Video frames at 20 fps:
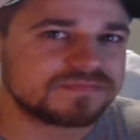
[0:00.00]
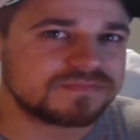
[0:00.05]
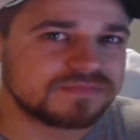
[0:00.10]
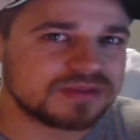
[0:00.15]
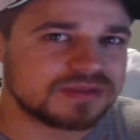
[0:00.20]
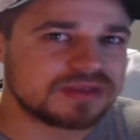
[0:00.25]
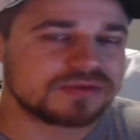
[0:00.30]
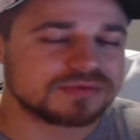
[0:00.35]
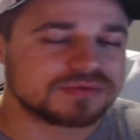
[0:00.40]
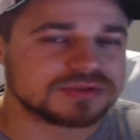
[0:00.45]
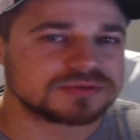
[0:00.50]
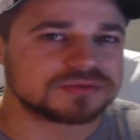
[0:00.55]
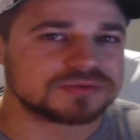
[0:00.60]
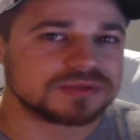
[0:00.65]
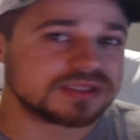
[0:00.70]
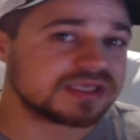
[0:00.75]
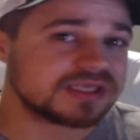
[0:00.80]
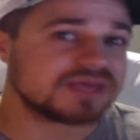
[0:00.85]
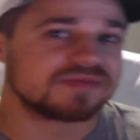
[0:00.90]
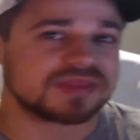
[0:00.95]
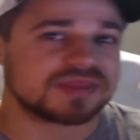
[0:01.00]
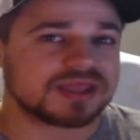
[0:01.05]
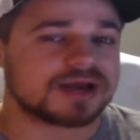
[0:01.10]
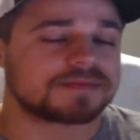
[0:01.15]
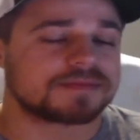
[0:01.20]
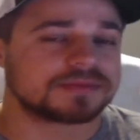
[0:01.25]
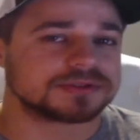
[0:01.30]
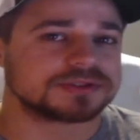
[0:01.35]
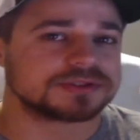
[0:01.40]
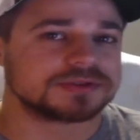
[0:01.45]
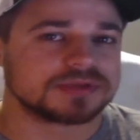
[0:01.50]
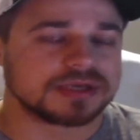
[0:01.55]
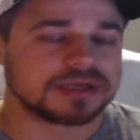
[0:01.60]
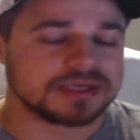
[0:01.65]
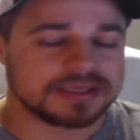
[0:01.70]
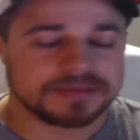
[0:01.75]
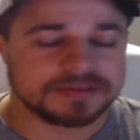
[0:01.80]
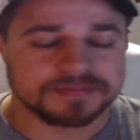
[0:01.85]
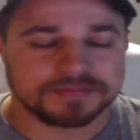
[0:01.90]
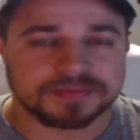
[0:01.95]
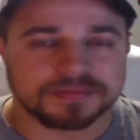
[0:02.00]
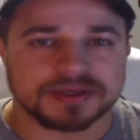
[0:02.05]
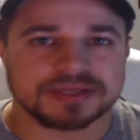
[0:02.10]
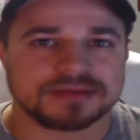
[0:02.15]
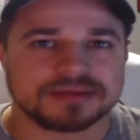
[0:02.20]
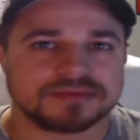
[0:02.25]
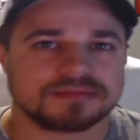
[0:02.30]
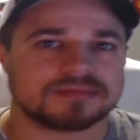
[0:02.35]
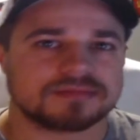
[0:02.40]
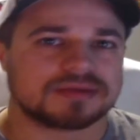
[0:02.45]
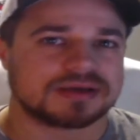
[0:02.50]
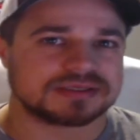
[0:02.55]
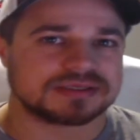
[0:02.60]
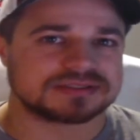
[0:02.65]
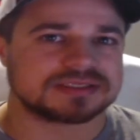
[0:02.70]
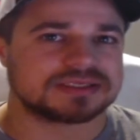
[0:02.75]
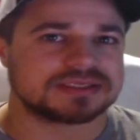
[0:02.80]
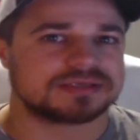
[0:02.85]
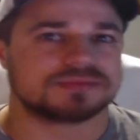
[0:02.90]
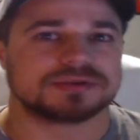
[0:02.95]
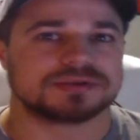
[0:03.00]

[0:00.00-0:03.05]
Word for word: he was really given the opportunity. But like I said,